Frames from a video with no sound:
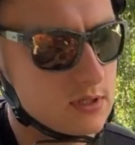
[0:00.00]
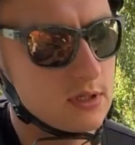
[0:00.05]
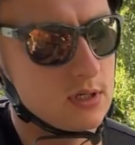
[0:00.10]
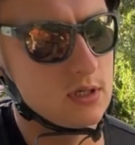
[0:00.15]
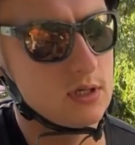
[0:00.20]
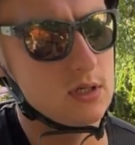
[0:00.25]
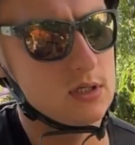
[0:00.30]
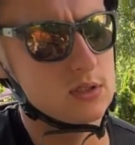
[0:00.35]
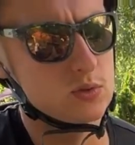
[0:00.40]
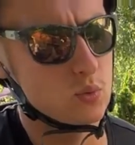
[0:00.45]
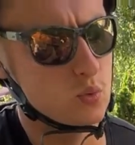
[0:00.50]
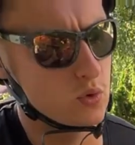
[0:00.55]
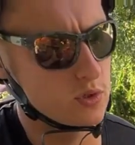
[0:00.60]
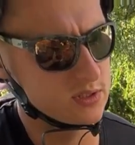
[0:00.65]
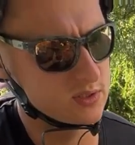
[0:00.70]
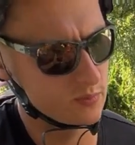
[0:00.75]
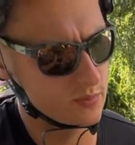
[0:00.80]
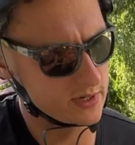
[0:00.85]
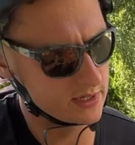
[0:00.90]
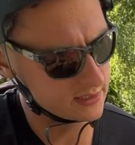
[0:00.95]
this
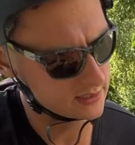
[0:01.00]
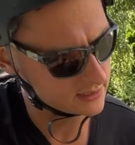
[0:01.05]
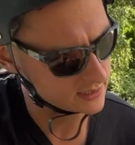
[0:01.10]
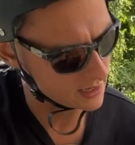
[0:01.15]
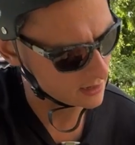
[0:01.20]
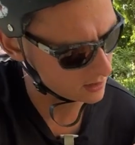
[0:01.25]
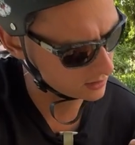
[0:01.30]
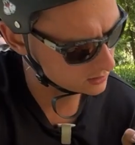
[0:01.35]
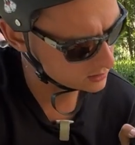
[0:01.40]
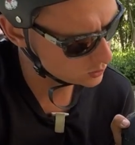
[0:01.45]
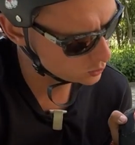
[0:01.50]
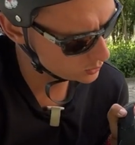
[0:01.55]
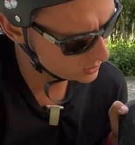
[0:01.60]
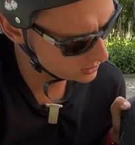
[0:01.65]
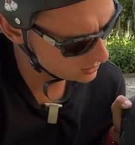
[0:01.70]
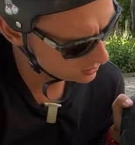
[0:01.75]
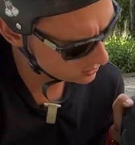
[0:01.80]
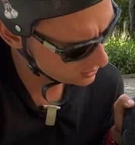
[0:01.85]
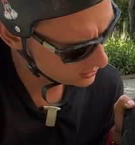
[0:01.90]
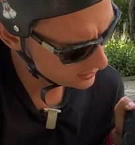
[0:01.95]
was my second
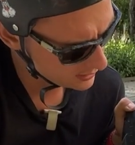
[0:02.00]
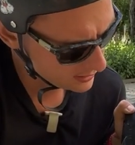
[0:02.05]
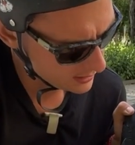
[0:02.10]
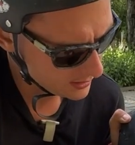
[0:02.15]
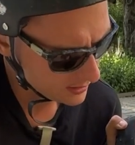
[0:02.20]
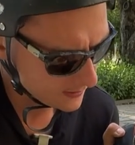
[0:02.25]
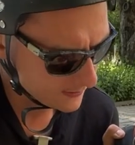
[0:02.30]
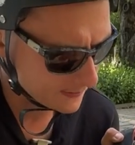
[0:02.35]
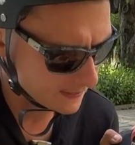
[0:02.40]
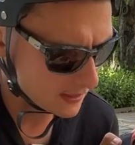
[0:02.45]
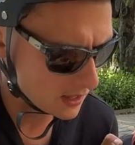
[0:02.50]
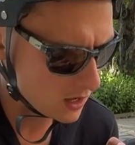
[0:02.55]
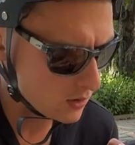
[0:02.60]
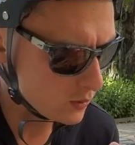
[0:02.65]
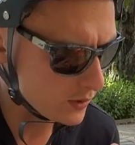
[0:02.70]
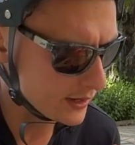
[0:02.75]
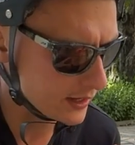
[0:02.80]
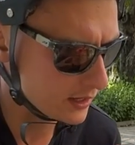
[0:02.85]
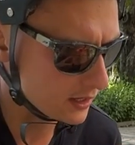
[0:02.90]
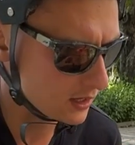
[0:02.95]
wheel.
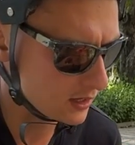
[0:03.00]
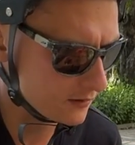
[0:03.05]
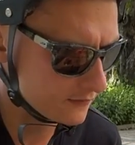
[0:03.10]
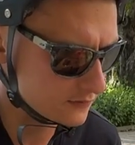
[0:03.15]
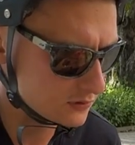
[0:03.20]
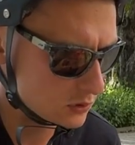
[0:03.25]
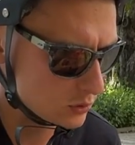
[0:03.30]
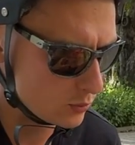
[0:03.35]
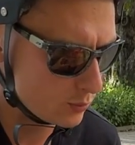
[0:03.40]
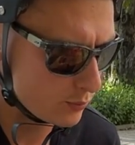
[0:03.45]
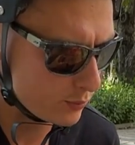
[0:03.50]
Now I have to